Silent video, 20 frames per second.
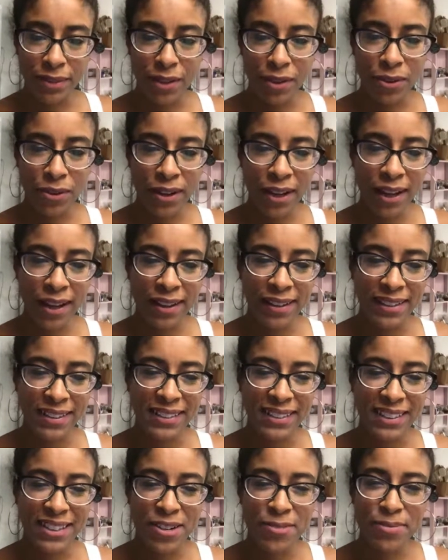Okay.
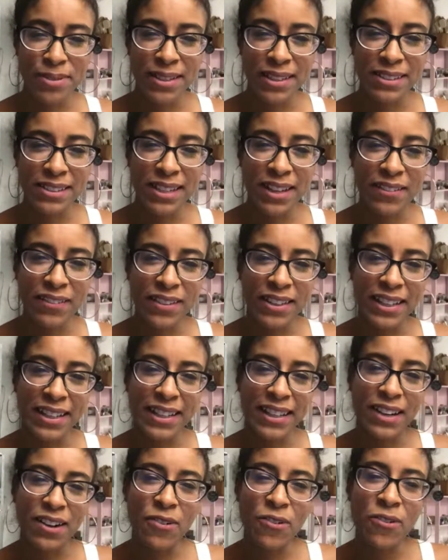Hope you guys are having a
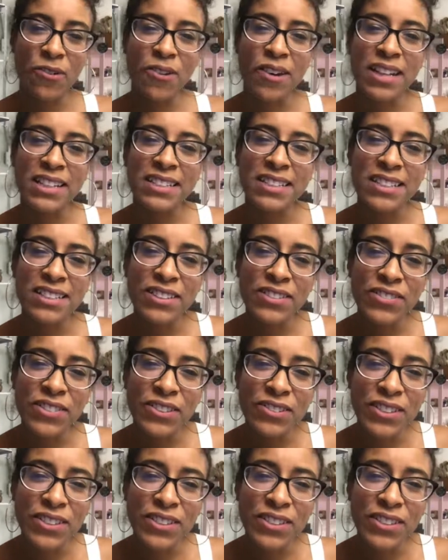wonderful,